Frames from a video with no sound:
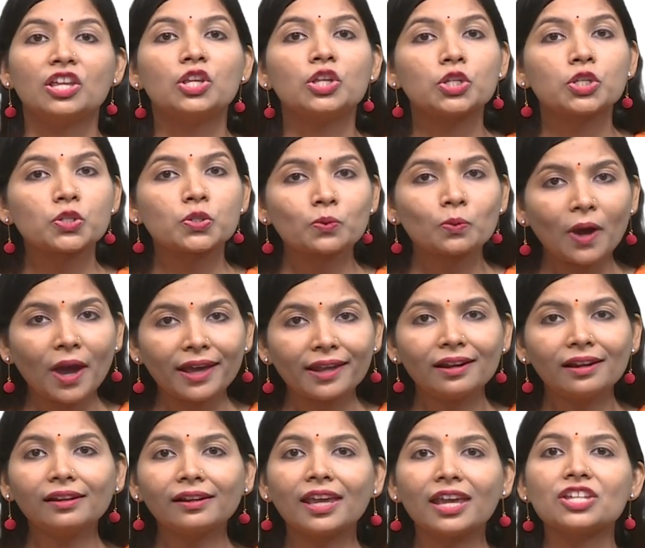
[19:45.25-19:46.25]

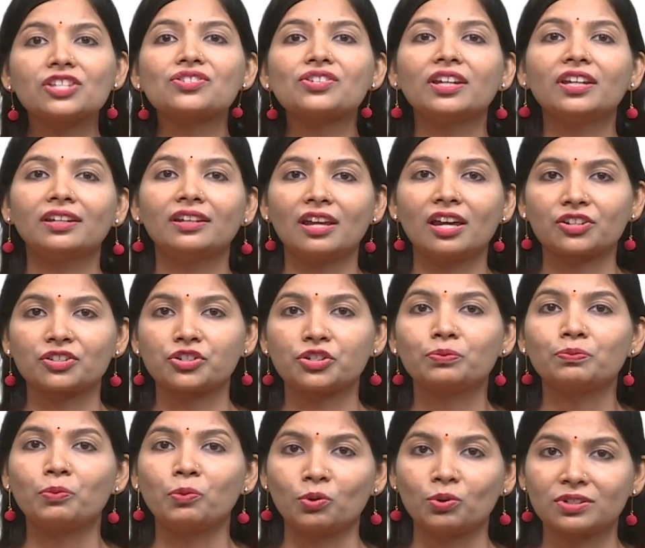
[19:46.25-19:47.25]
Squirrel cage
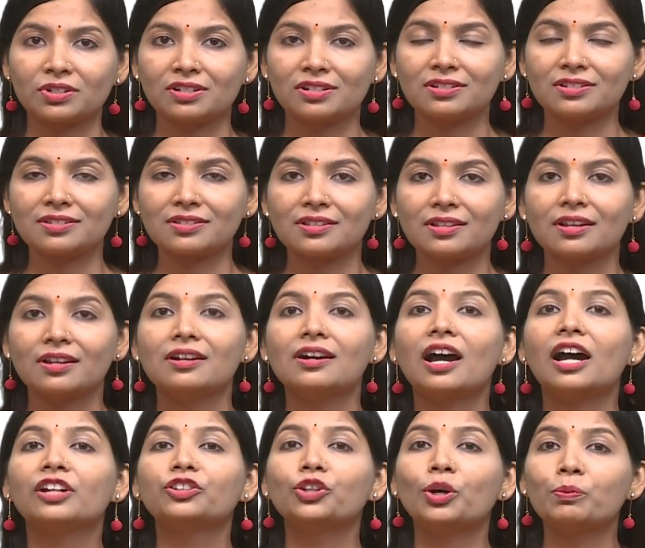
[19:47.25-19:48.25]
induction motors
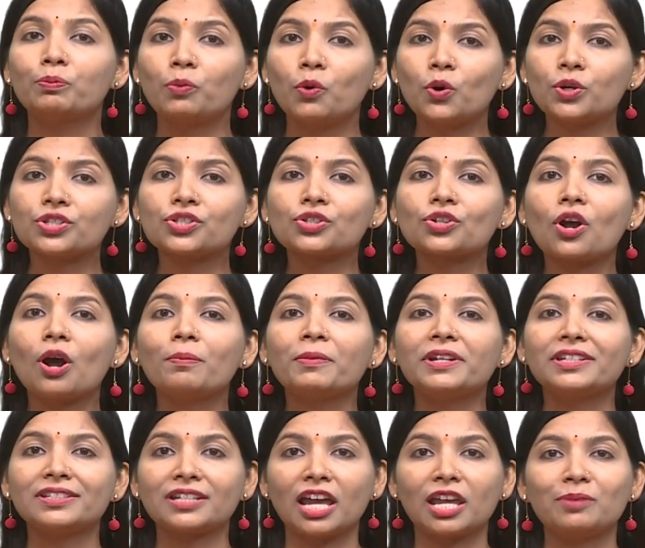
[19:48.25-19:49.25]
are the most
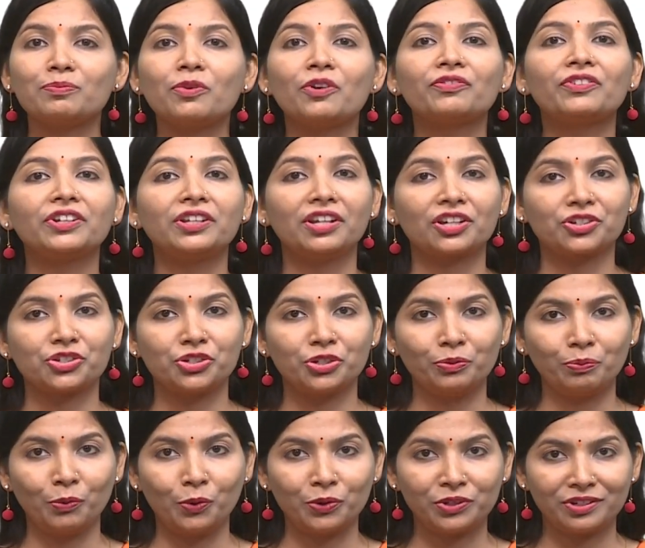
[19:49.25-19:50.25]
common type of
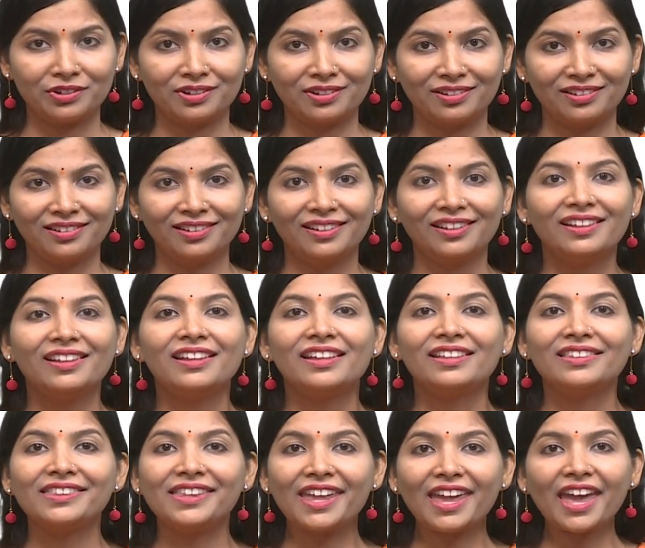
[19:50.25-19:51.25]
induction motor.
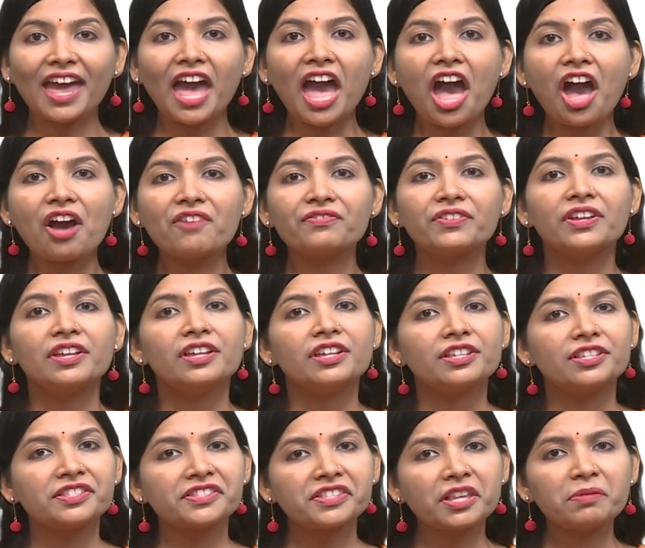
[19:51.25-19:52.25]
They have
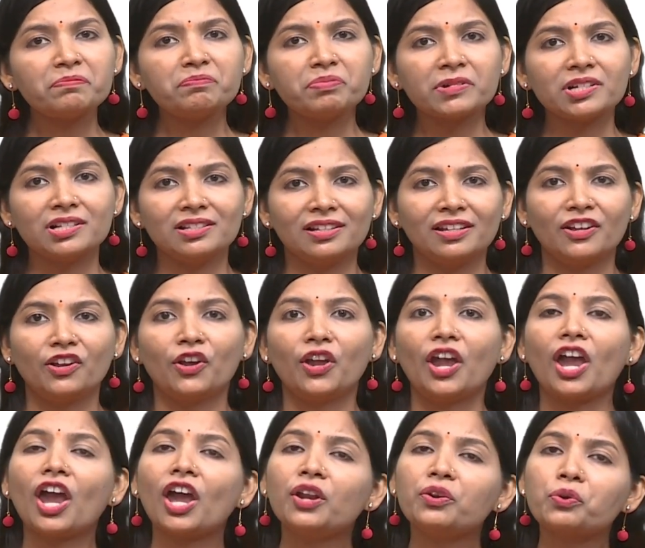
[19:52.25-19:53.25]
simple
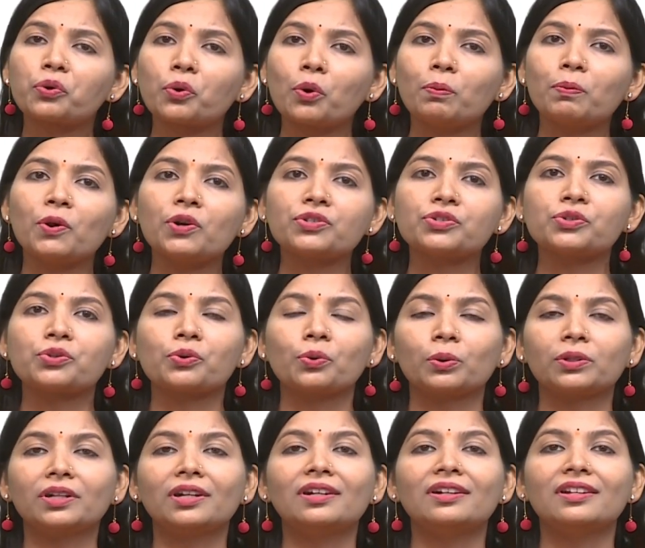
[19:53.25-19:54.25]
and robust
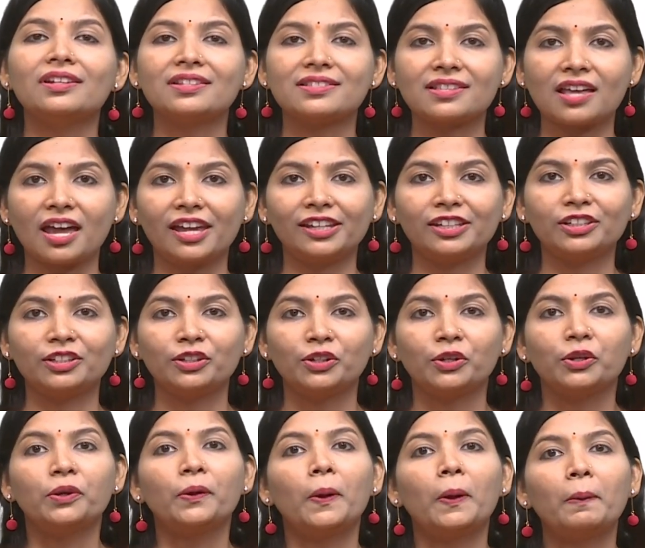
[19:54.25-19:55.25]
rotor design,
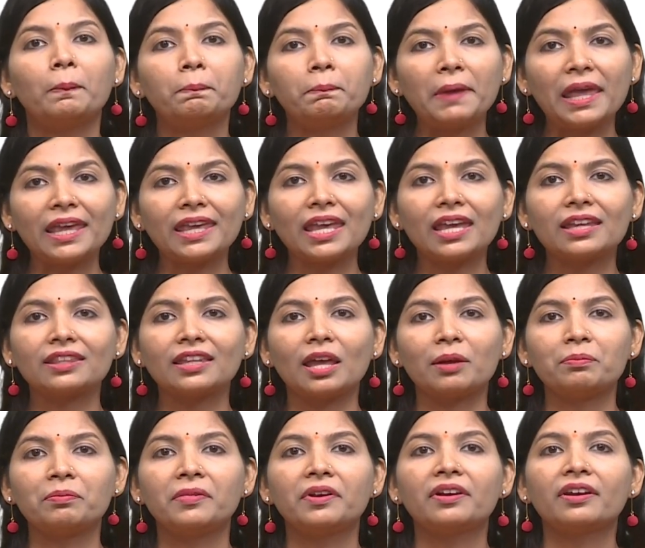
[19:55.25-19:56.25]
making
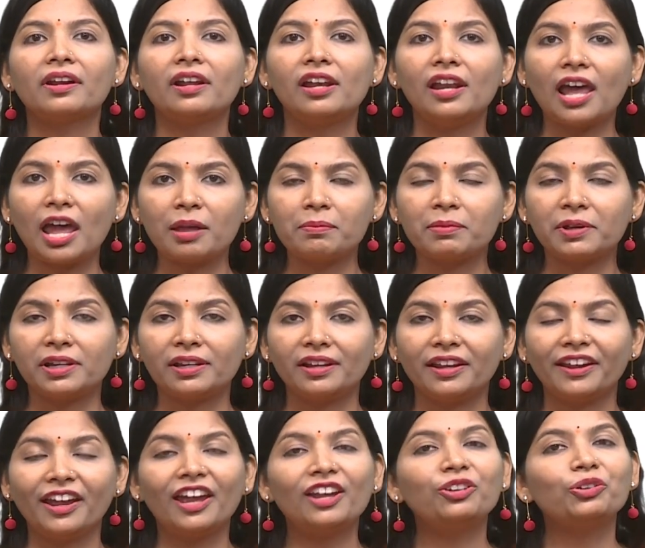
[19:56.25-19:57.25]
them reliable
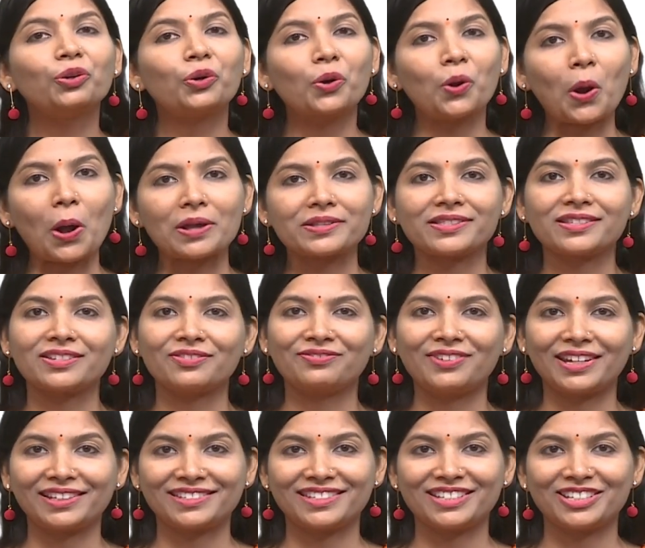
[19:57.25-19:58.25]
and cost
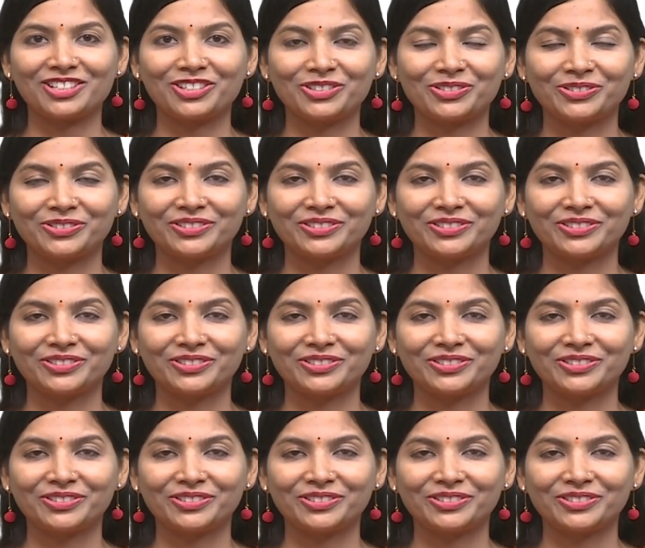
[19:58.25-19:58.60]
effective.